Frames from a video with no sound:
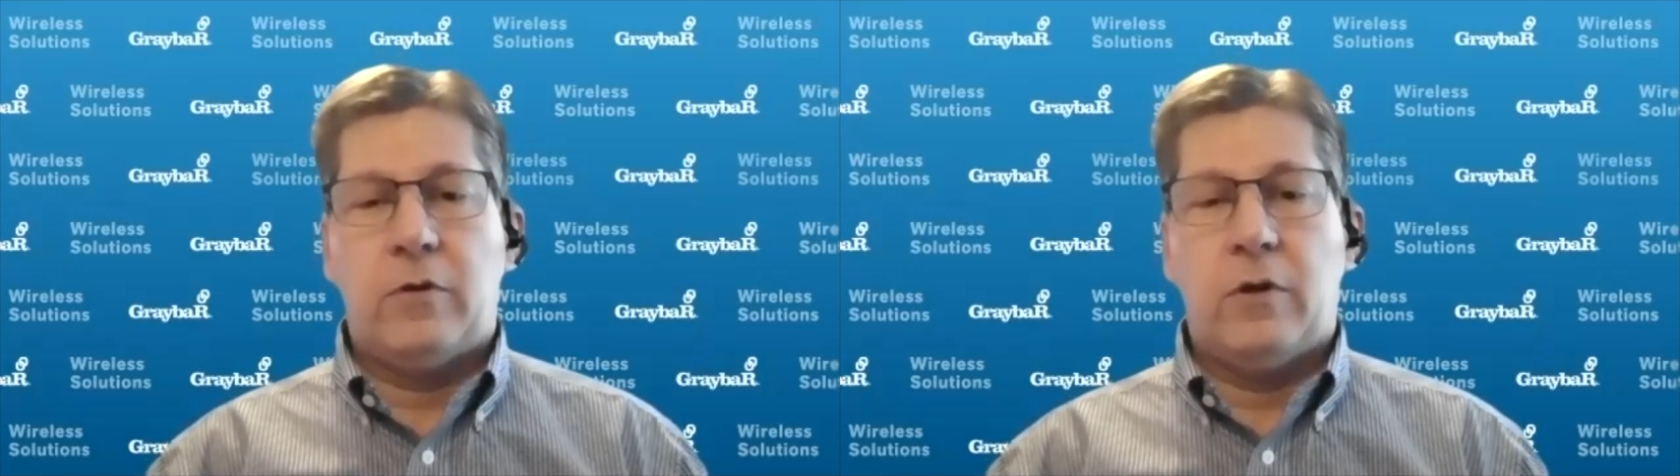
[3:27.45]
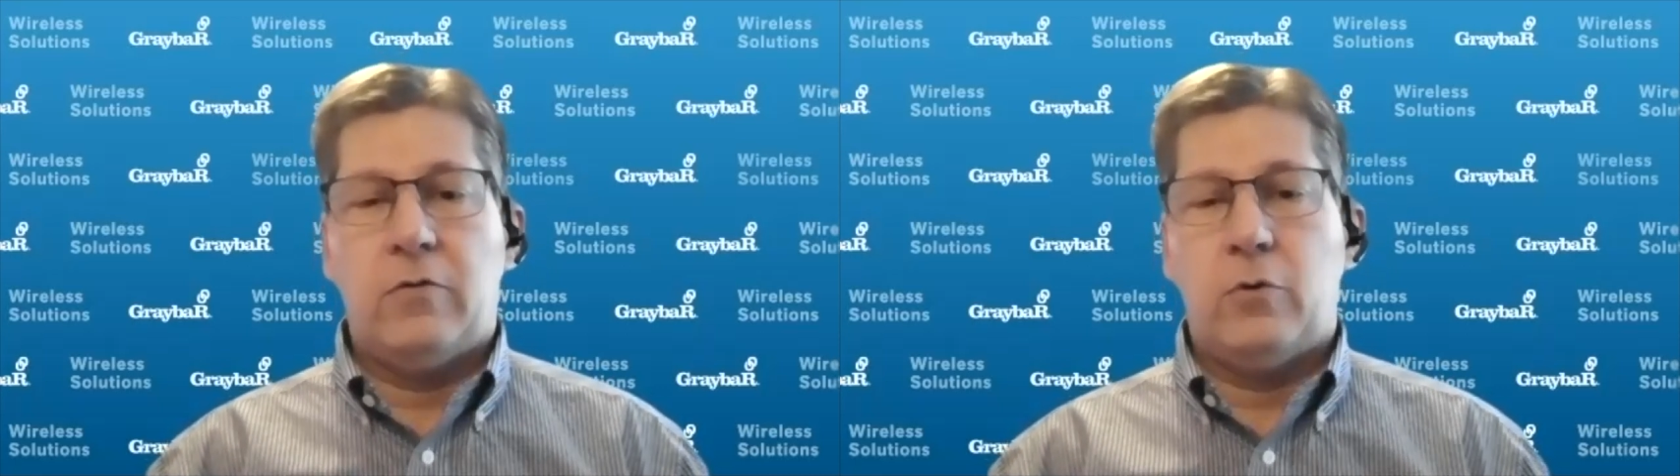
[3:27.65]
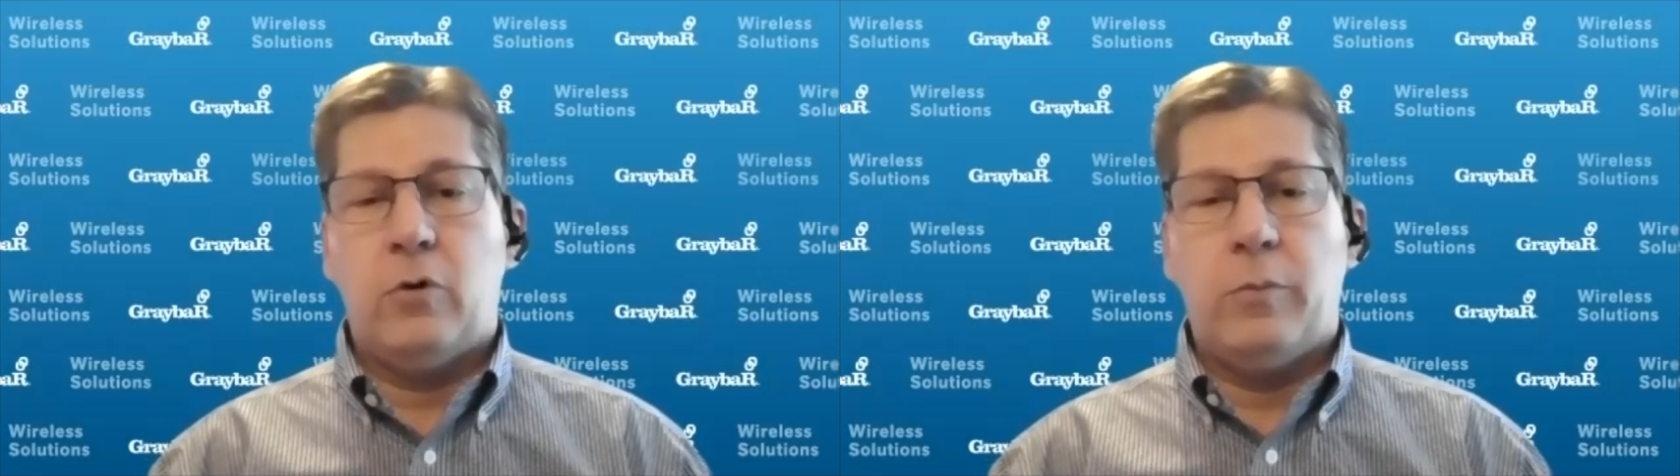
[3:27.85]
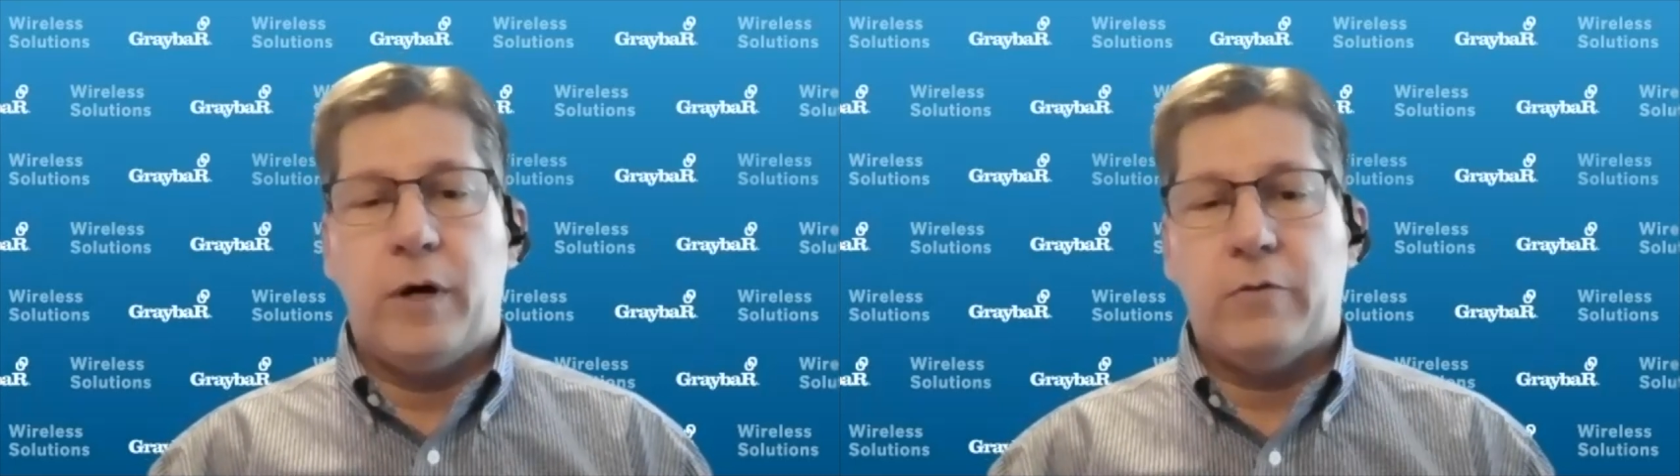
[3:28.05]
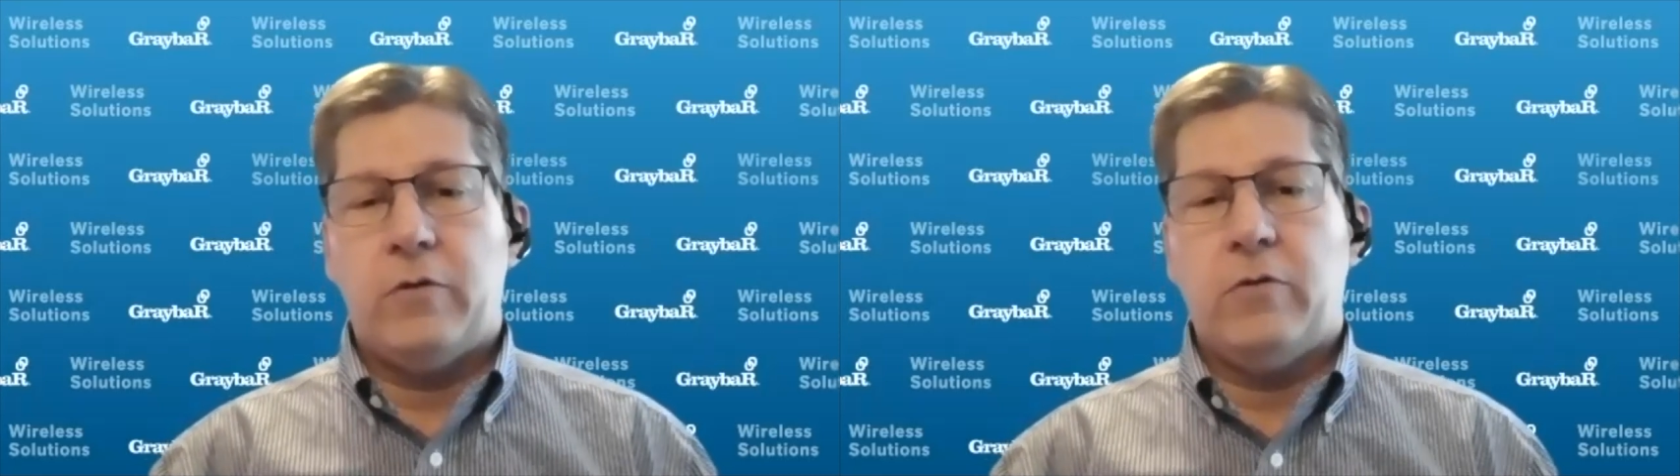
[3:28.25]
the school
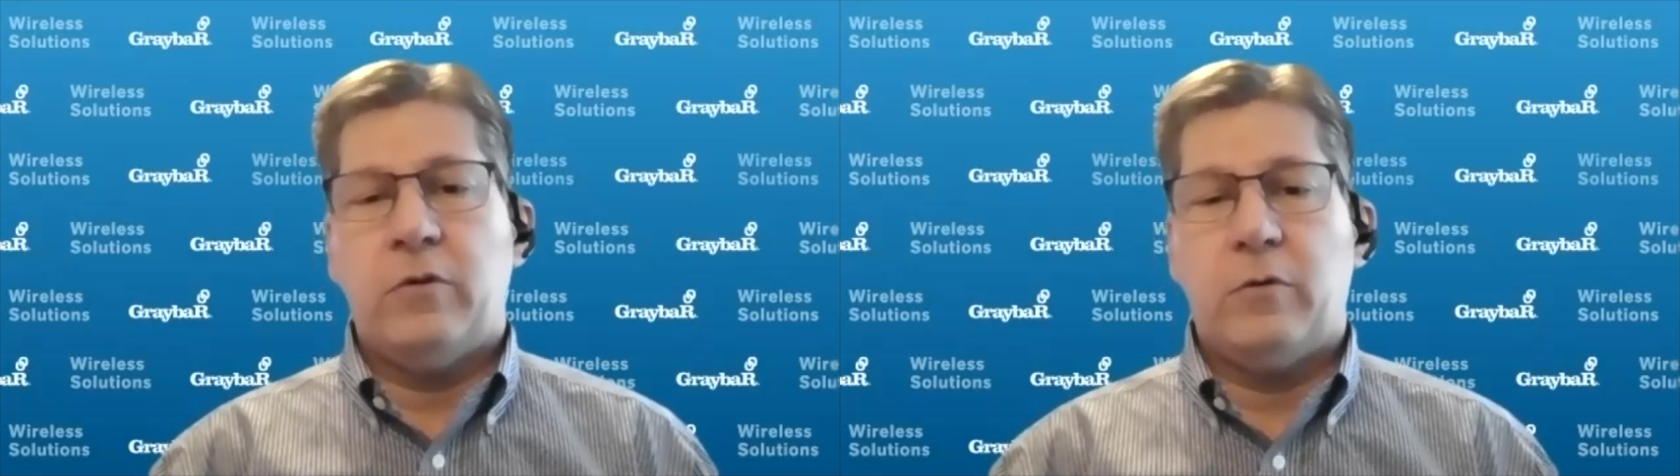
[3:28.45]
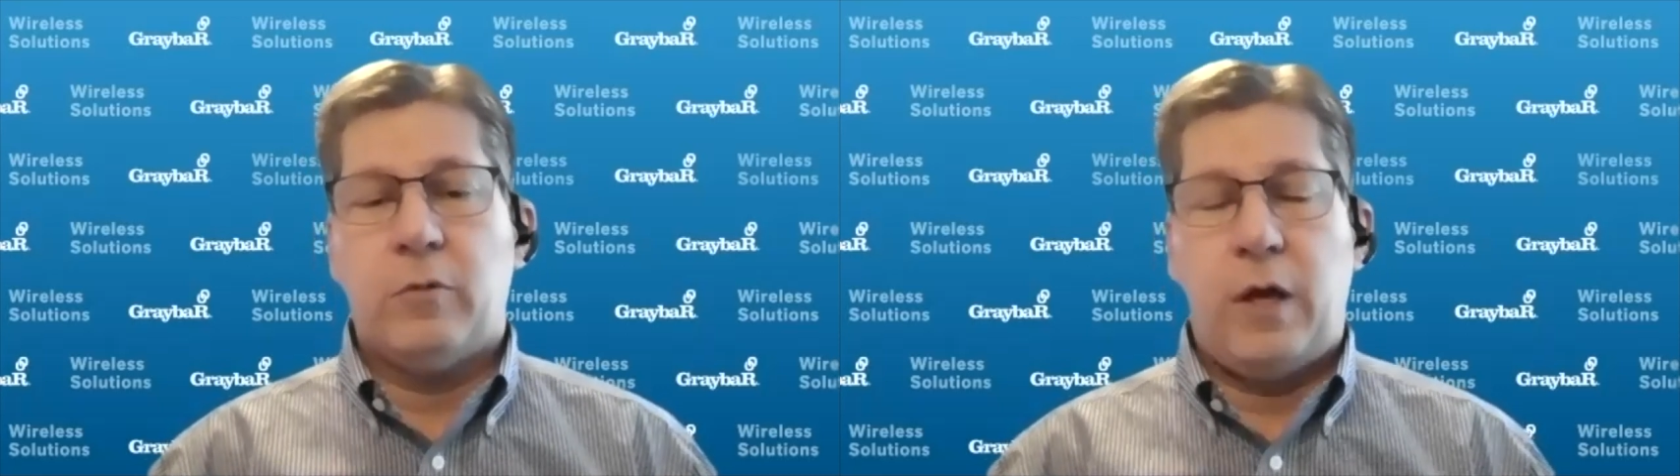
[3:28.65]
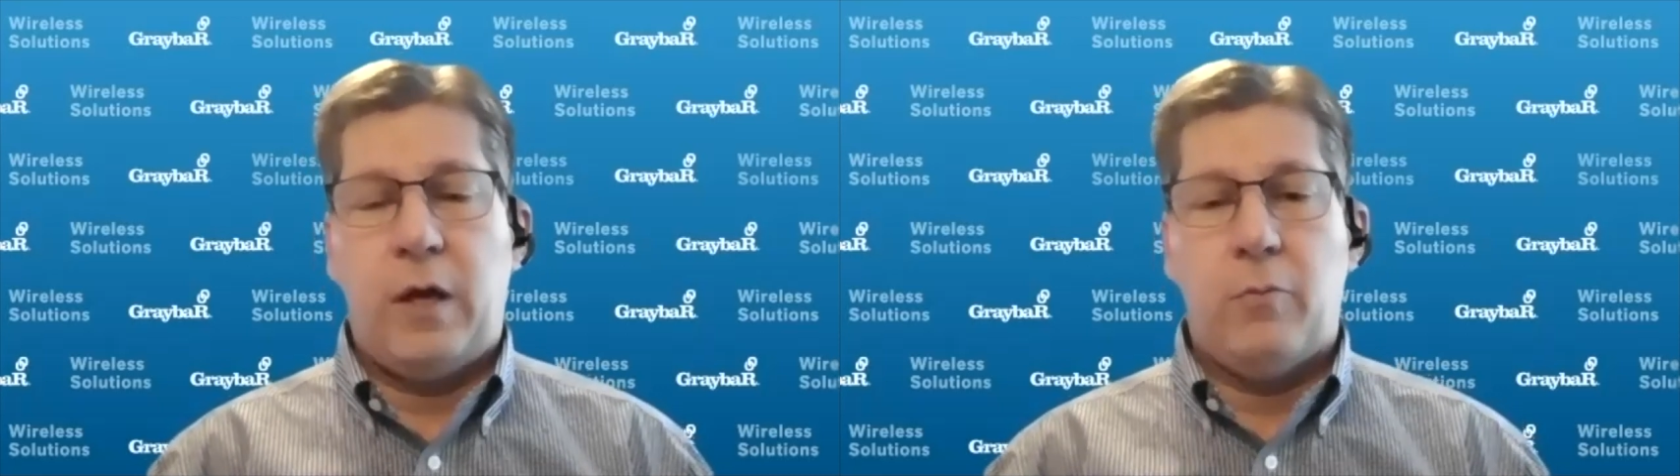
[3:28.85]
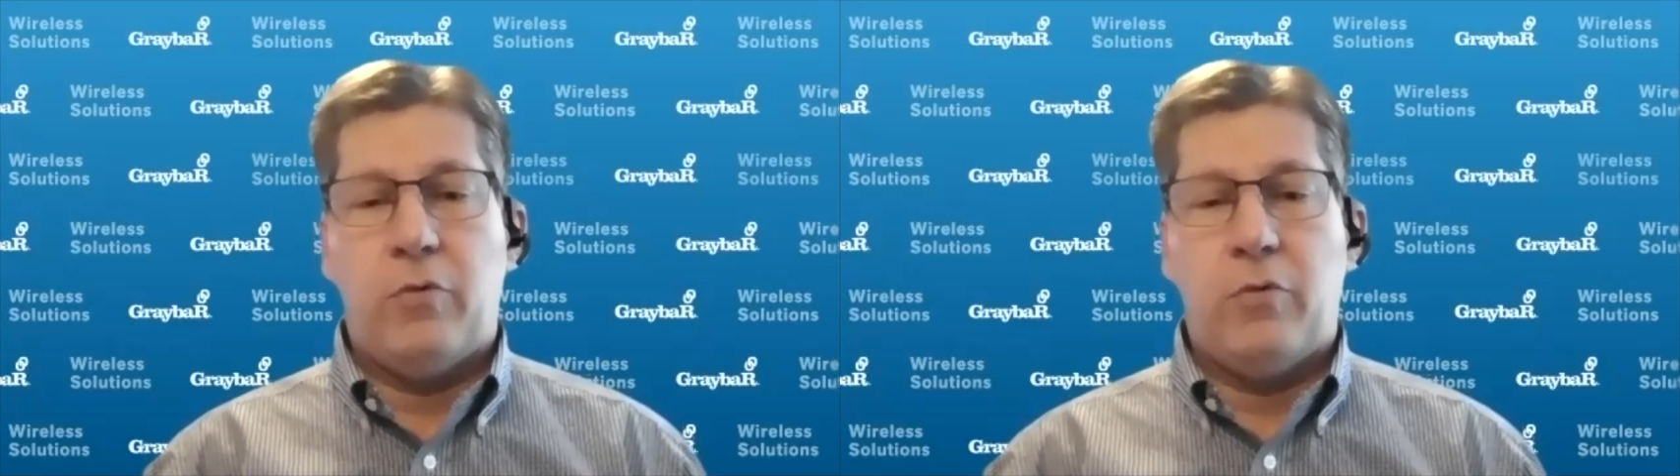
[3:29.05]
buses and